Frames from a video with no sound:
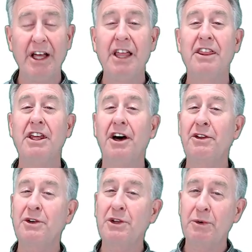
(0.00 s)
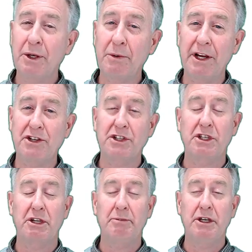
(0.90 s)
The other two equations
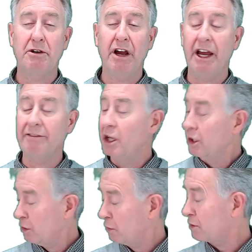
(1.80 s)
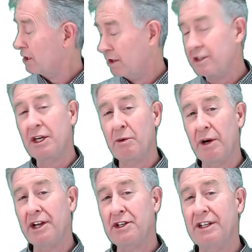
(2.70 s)
can be derived using this
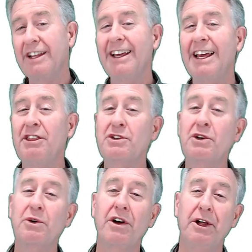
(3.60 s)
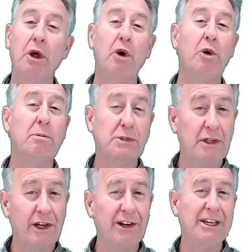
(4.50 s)
equation and the so-called Ohm's
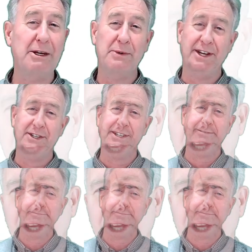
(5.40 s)
law equation.